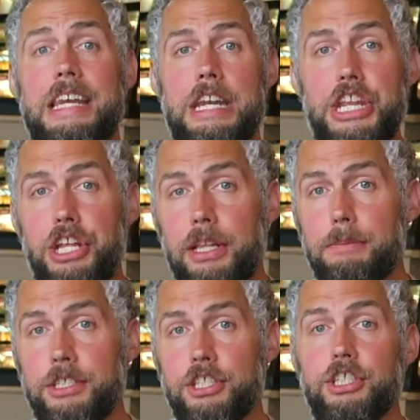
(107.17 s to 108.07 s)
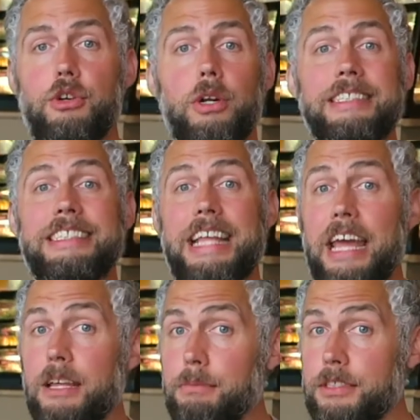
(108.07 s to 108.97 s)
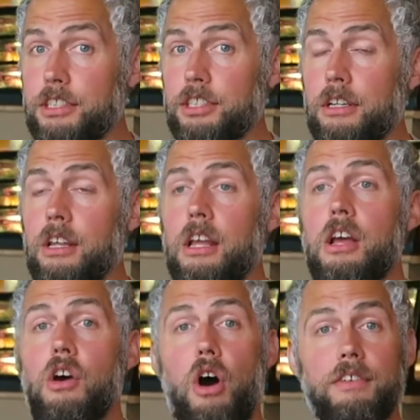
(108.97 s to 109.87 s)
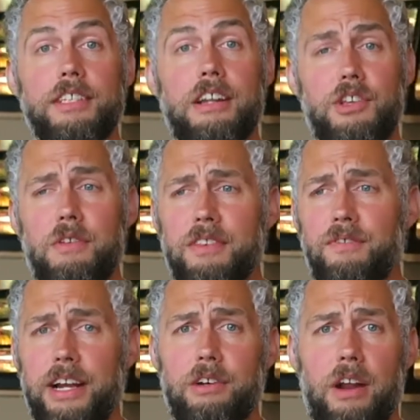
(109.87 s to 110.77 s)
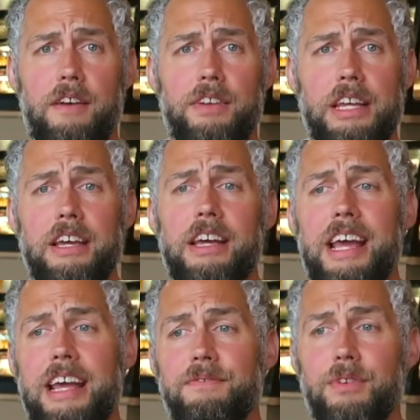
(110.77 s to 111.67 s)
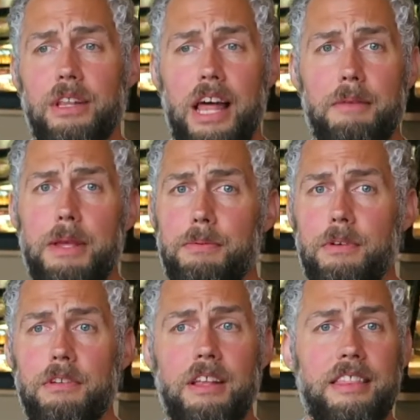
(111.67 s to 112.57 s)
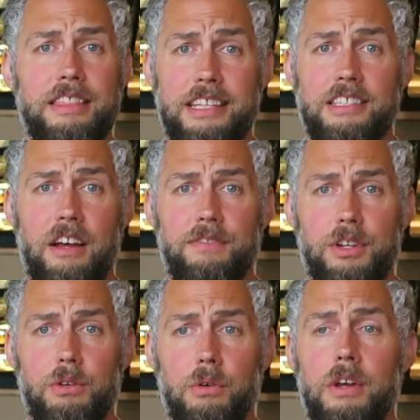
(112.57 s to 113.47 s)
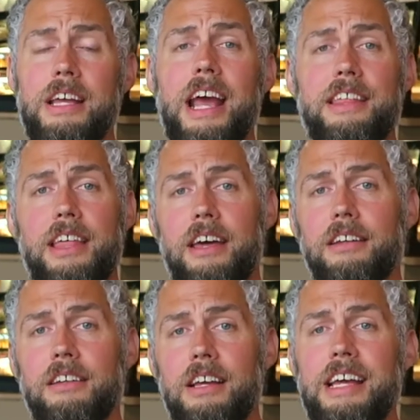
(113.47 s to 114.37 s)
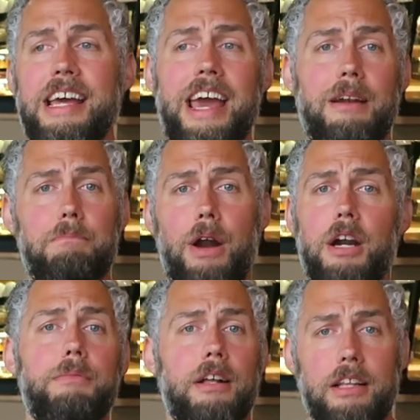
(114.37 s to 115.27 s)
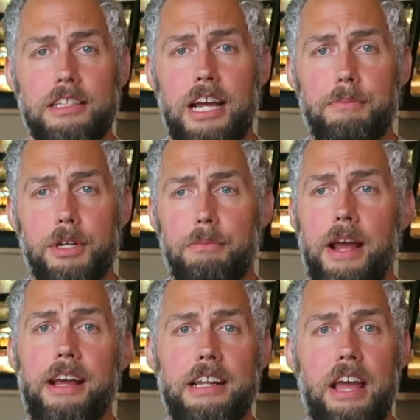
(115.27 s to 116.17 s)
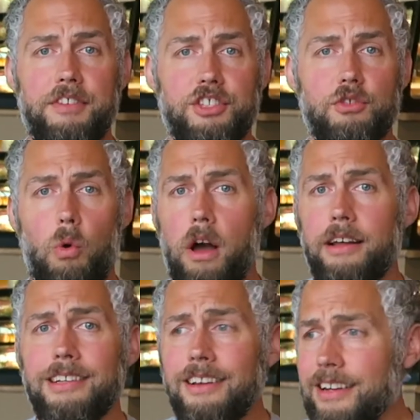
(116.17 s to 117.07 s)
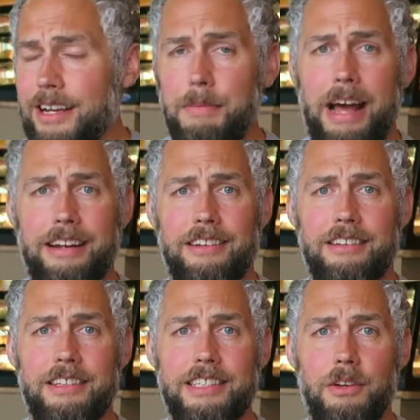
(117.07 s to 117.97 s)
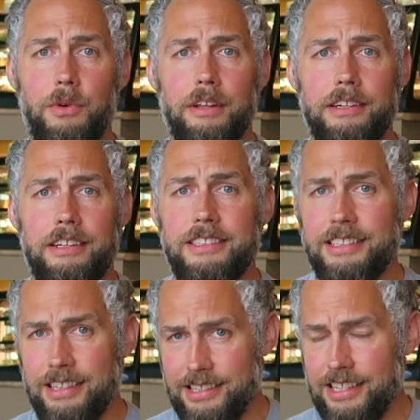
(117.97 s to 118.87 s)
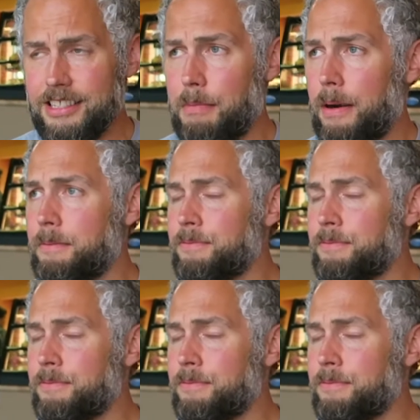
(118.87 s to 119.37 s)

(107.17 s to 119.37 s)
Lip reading: in a kneeling position or a standing position, all of a sudden now you have to fight gravity. And for a lot of people, that's tough to do. And then add a barbell on top of your back and have you squat? Come on, let's get real here. Let's get smart.